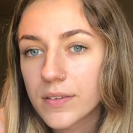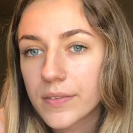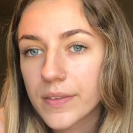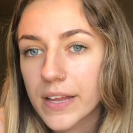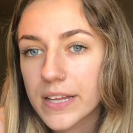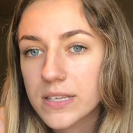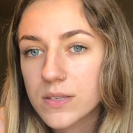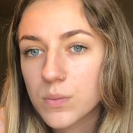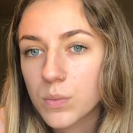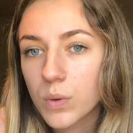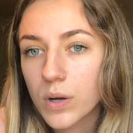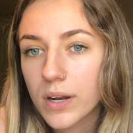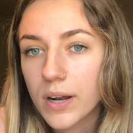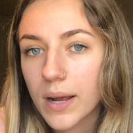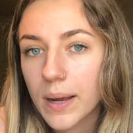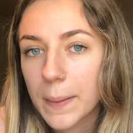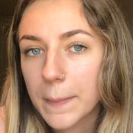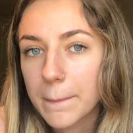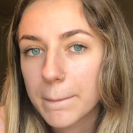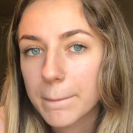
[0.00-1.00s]
That's
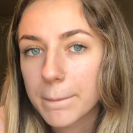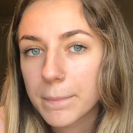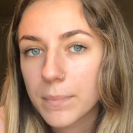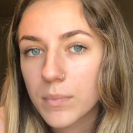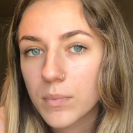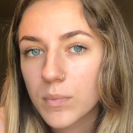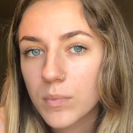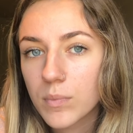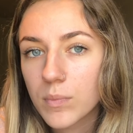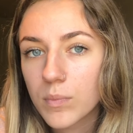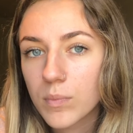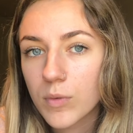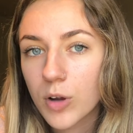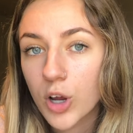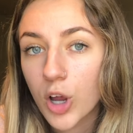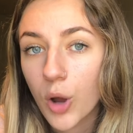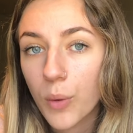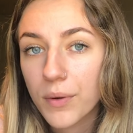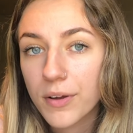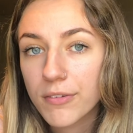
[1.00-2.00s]
what I'm
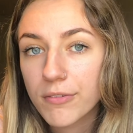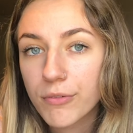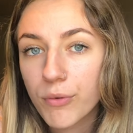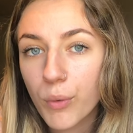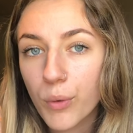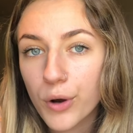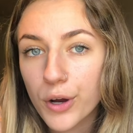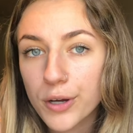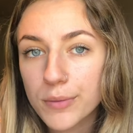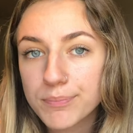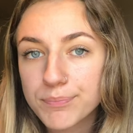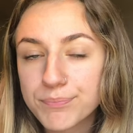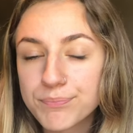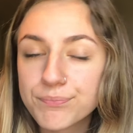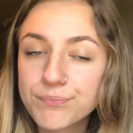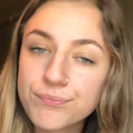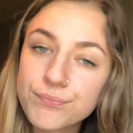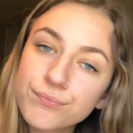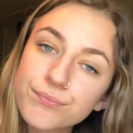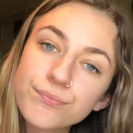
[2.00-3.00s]
going for.
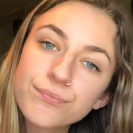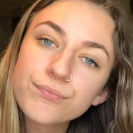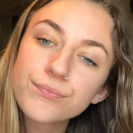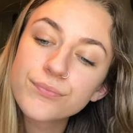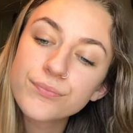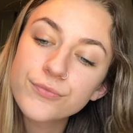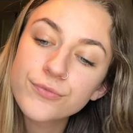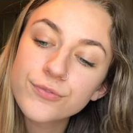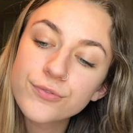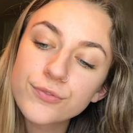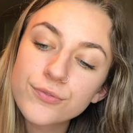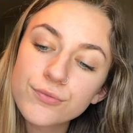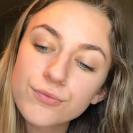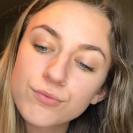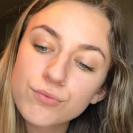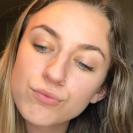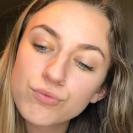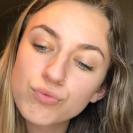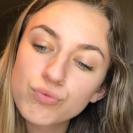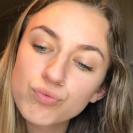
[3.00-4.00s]

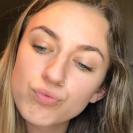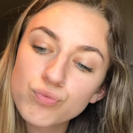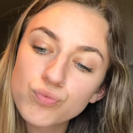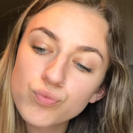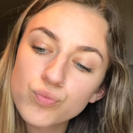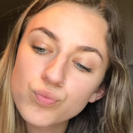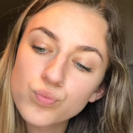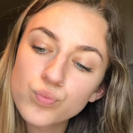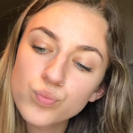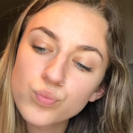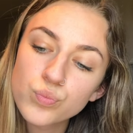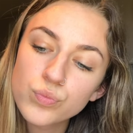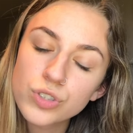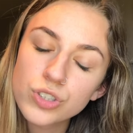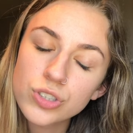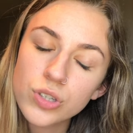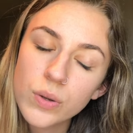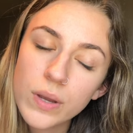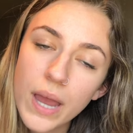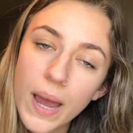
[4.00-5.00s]

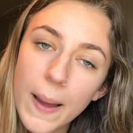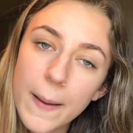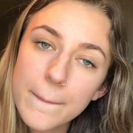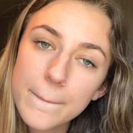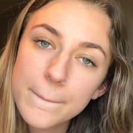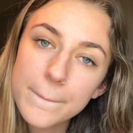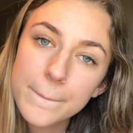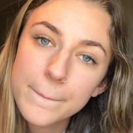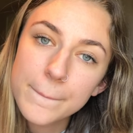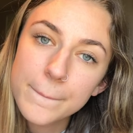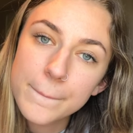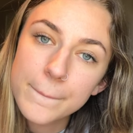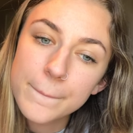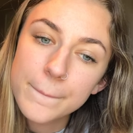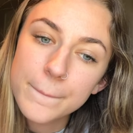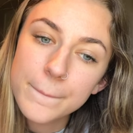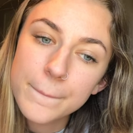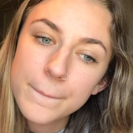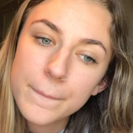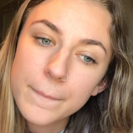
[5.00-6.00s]
So yeah,
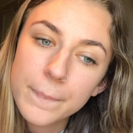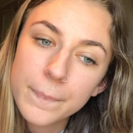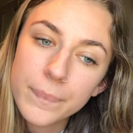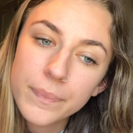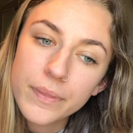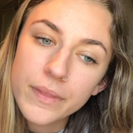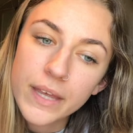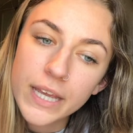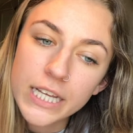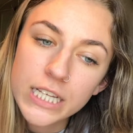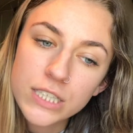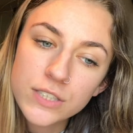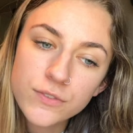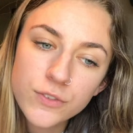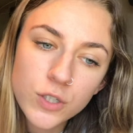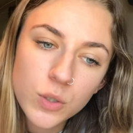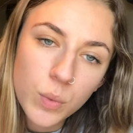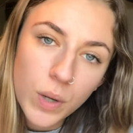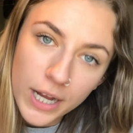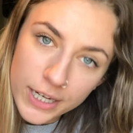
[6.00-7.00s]
thanks
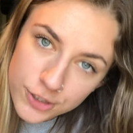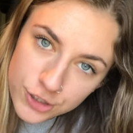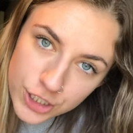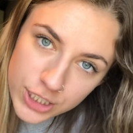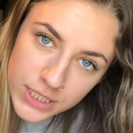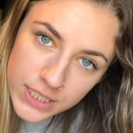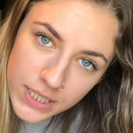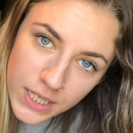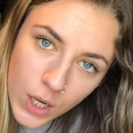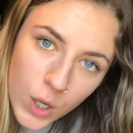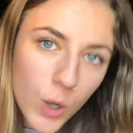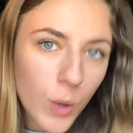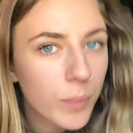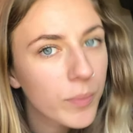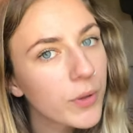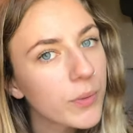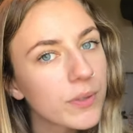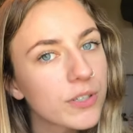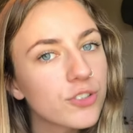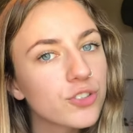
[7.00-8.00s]
for watching.
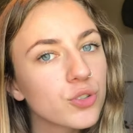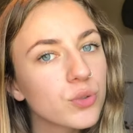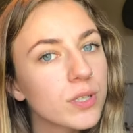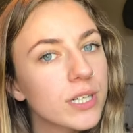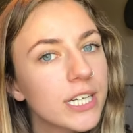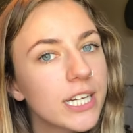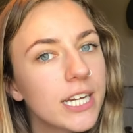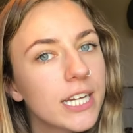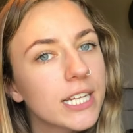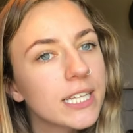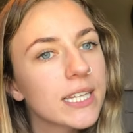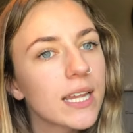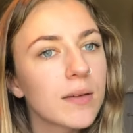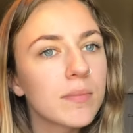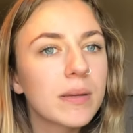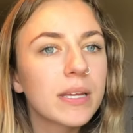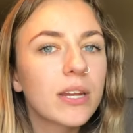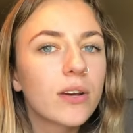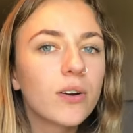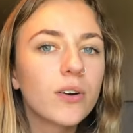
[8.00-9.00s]
Hope you enjoyed.
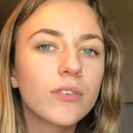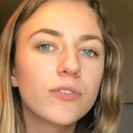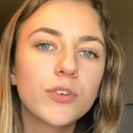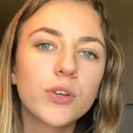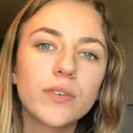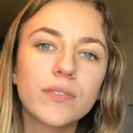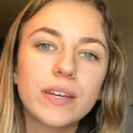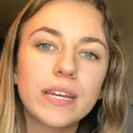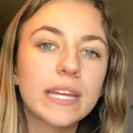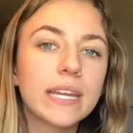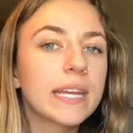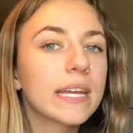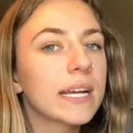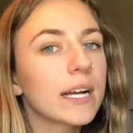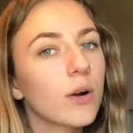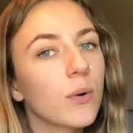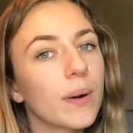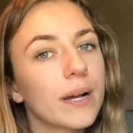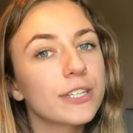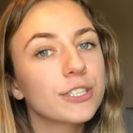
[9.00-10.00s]
Let me know if you have any
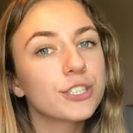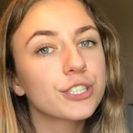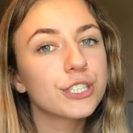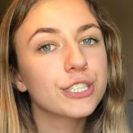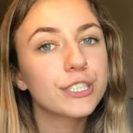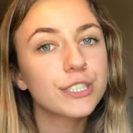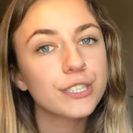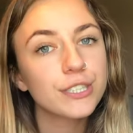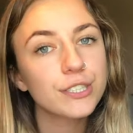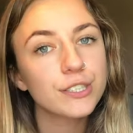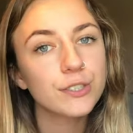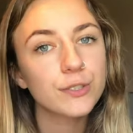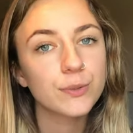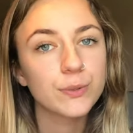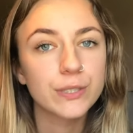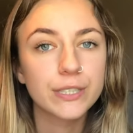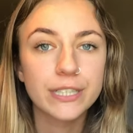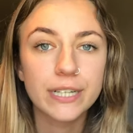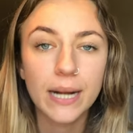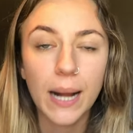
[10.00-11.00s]
questions
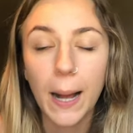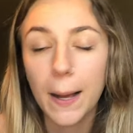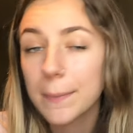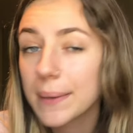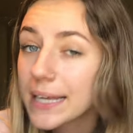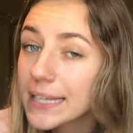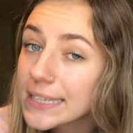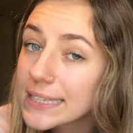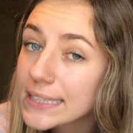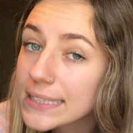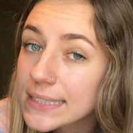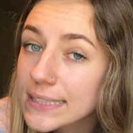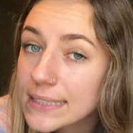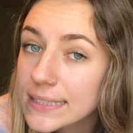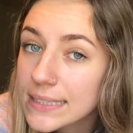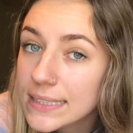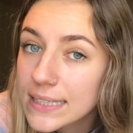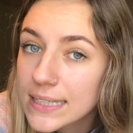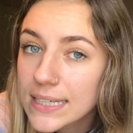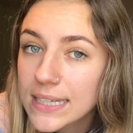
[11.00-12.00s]
or
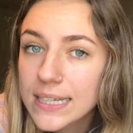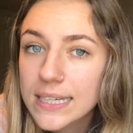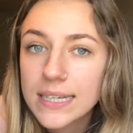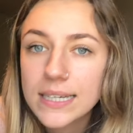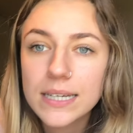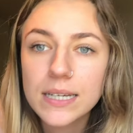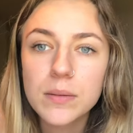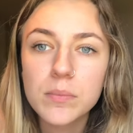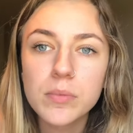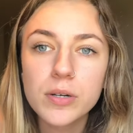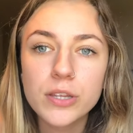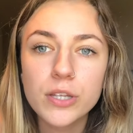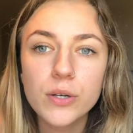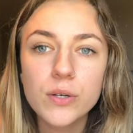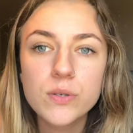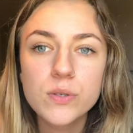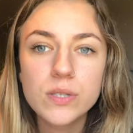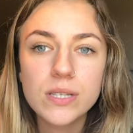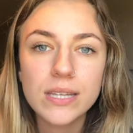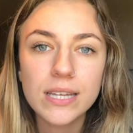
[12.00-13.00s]
comments. Put
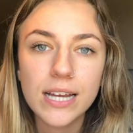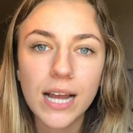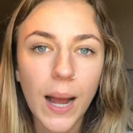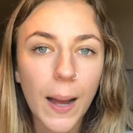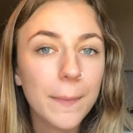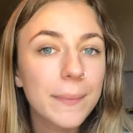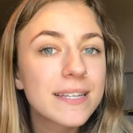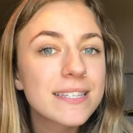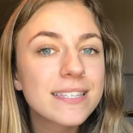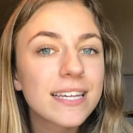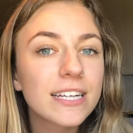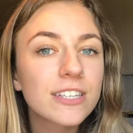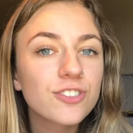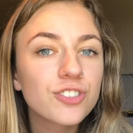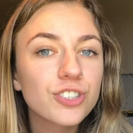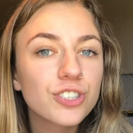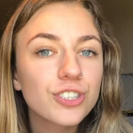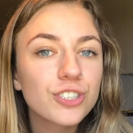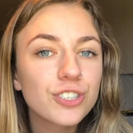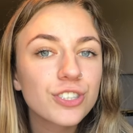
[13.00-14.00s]
those in the comment
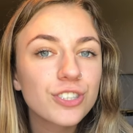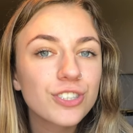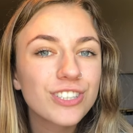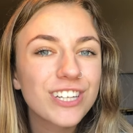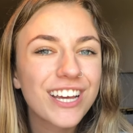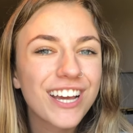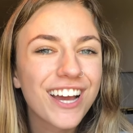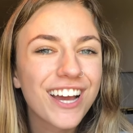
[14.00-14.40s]
section.